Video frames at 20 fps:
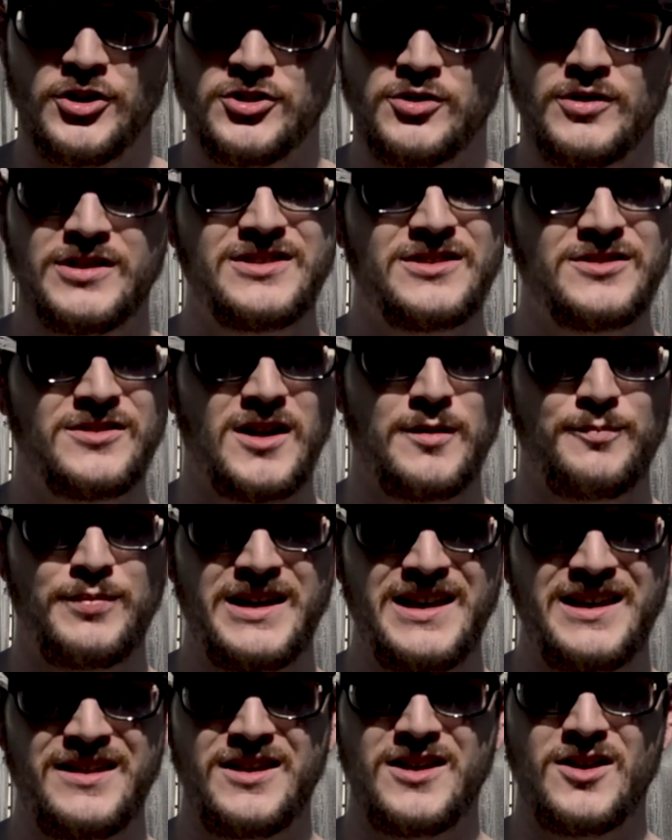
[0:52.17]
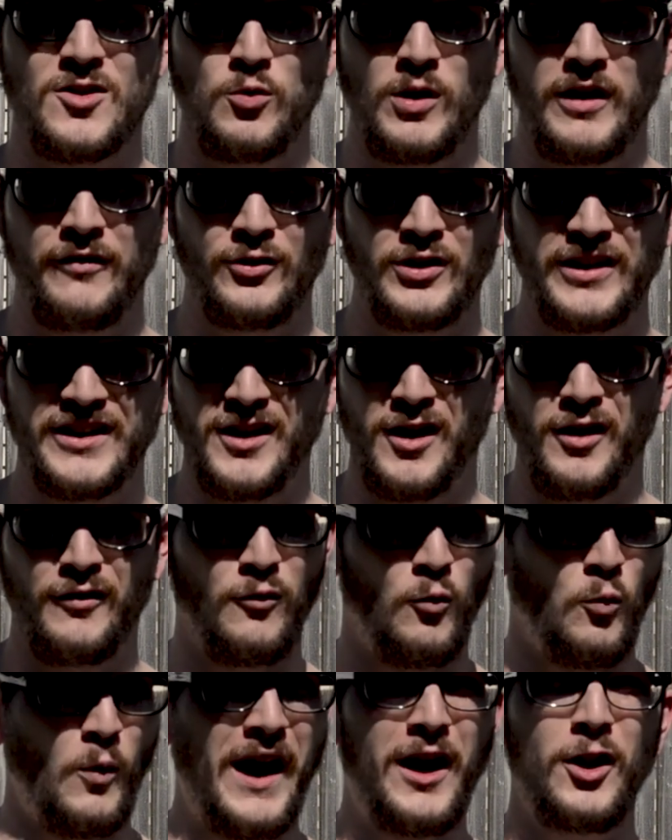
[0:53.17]
So this is going to be the equivalent
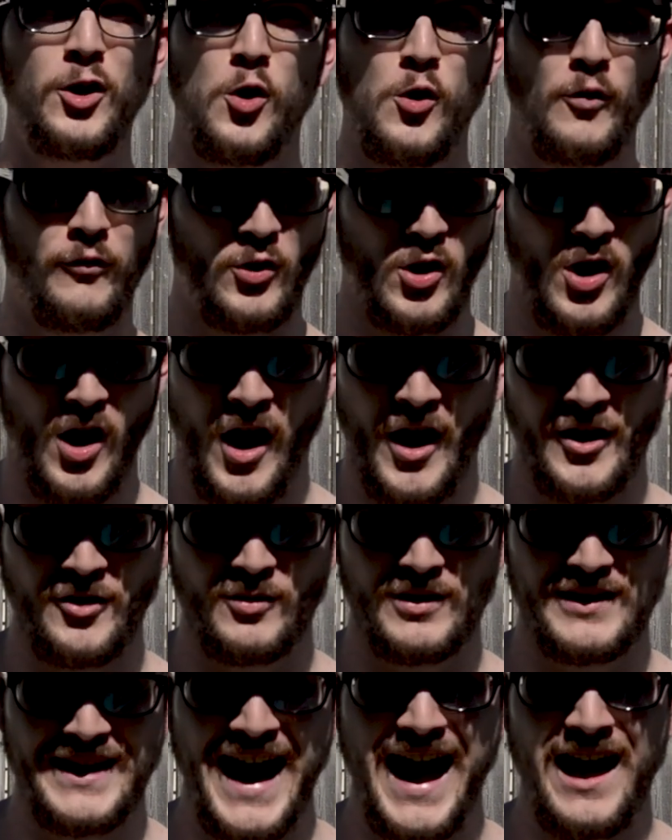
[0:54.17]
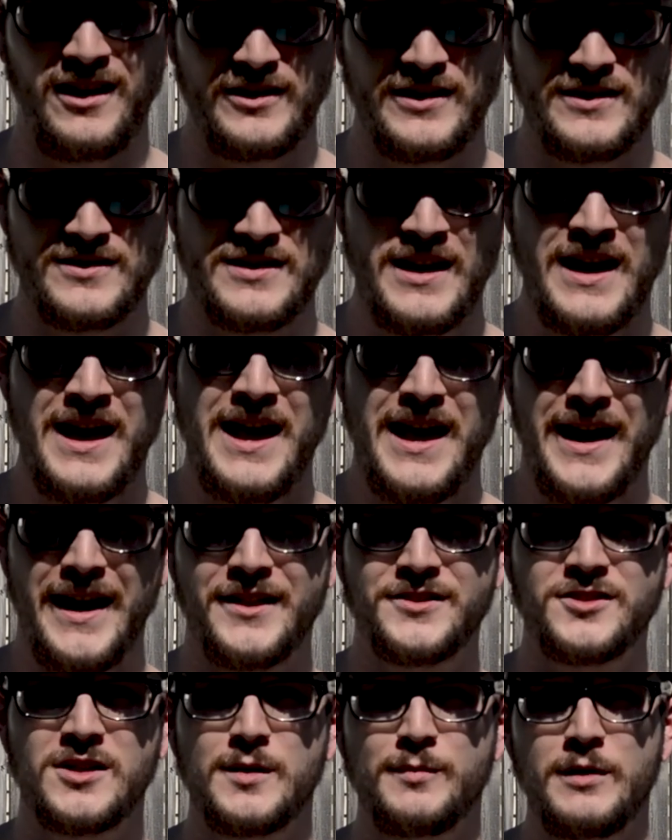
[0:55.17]
of well over 100 gallons, and
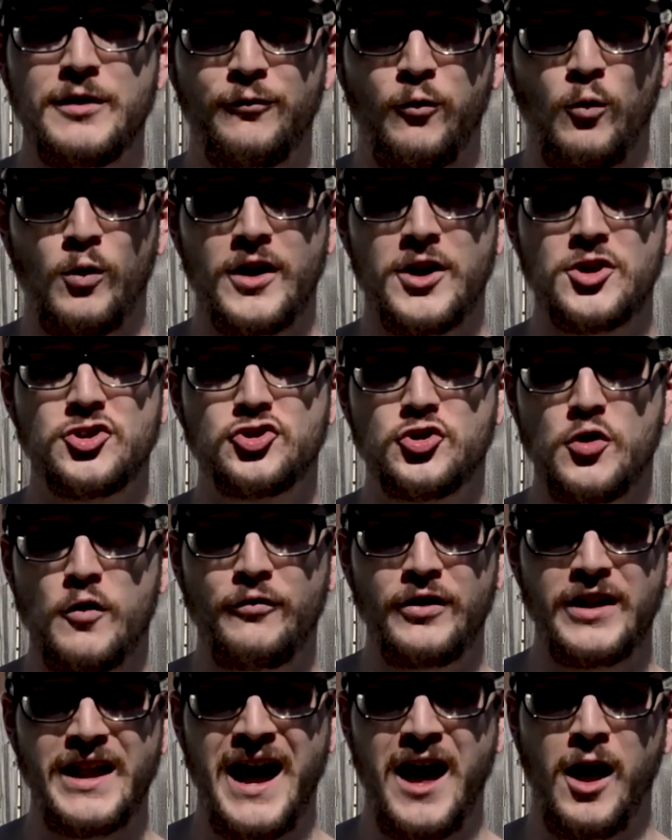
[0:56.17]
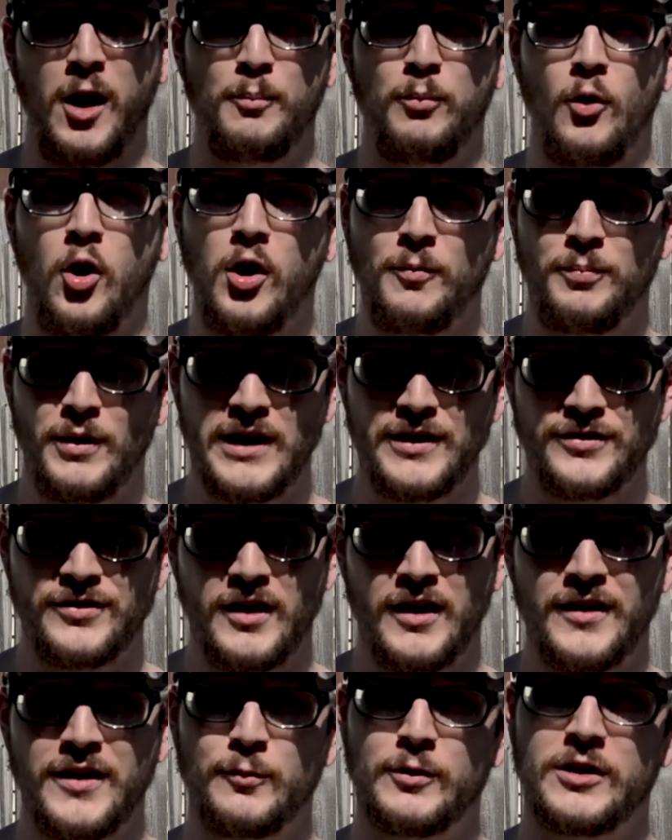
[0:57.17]
it's going to be for a juvenile ball
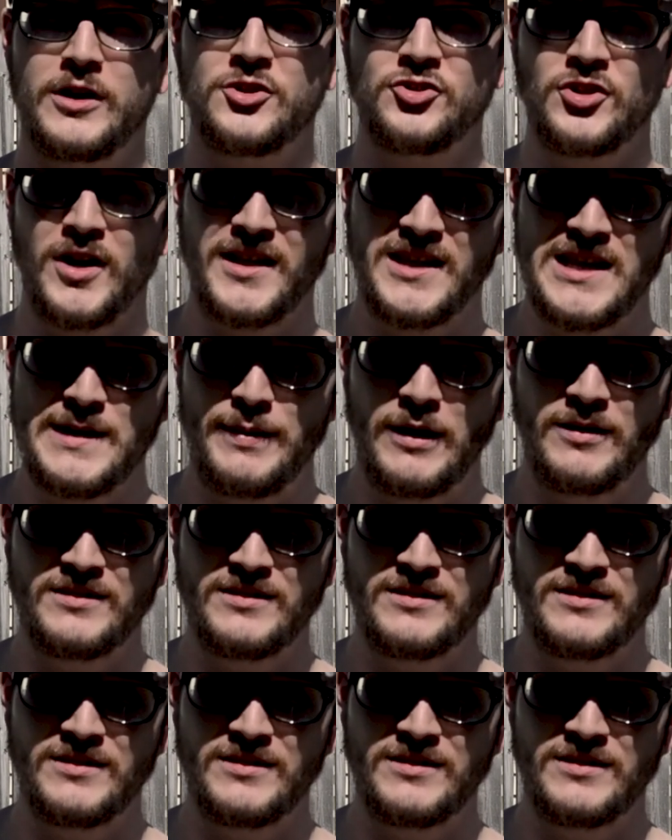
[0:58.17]
python that we're going to try to keep